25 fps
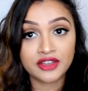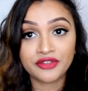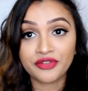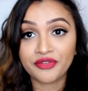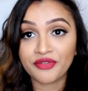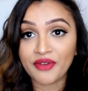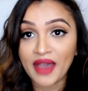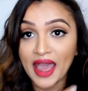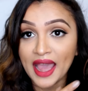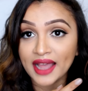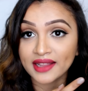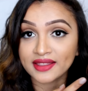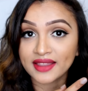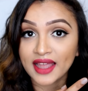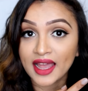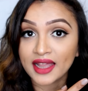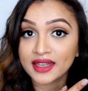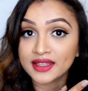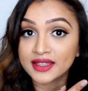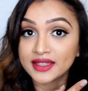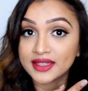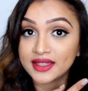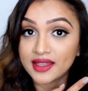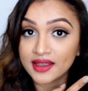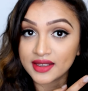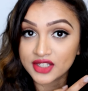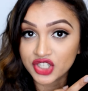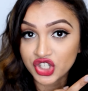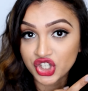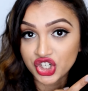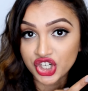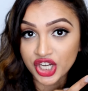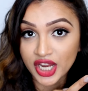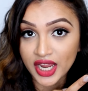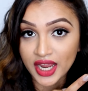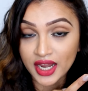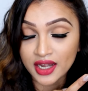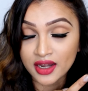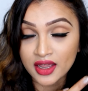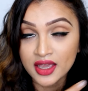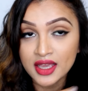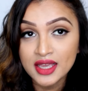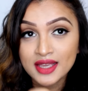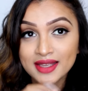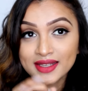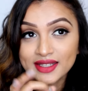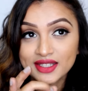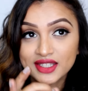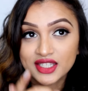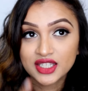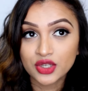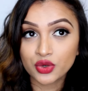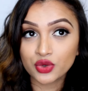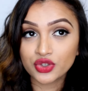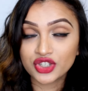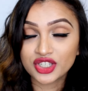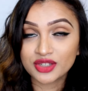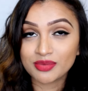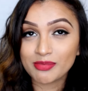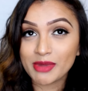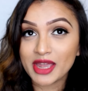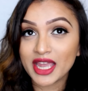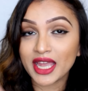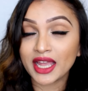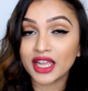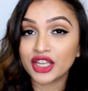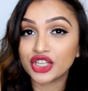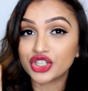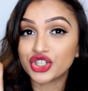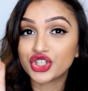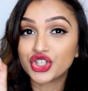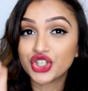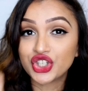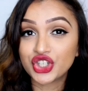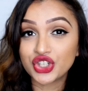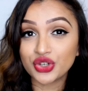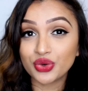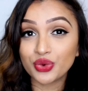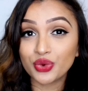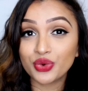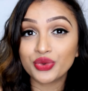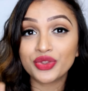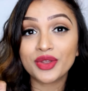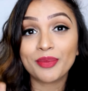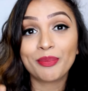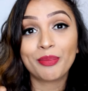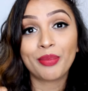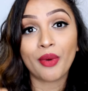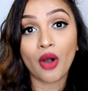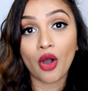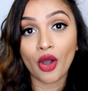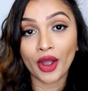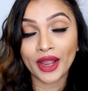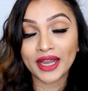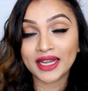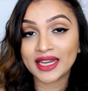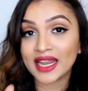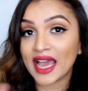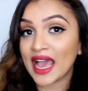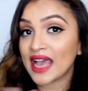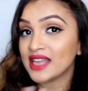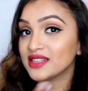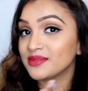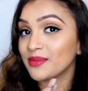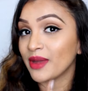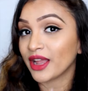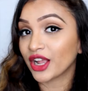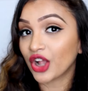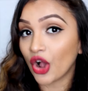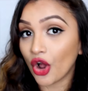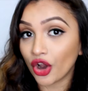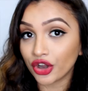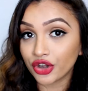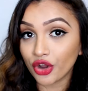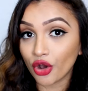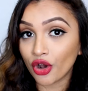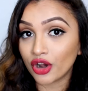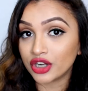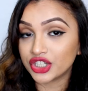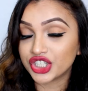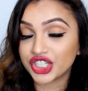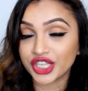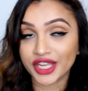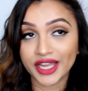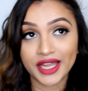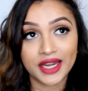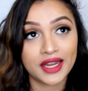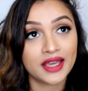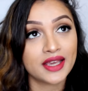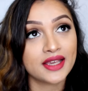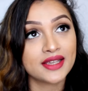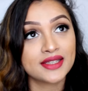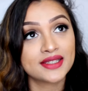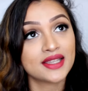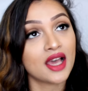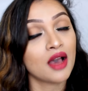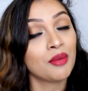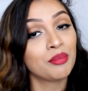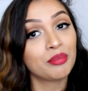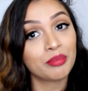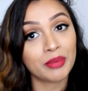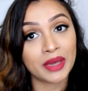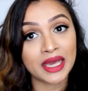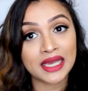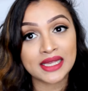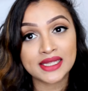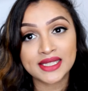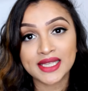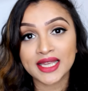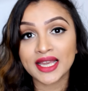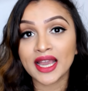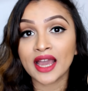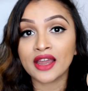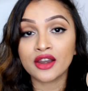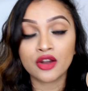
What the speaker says: The fact that this shade suits me to the point as my contour shade is amazing,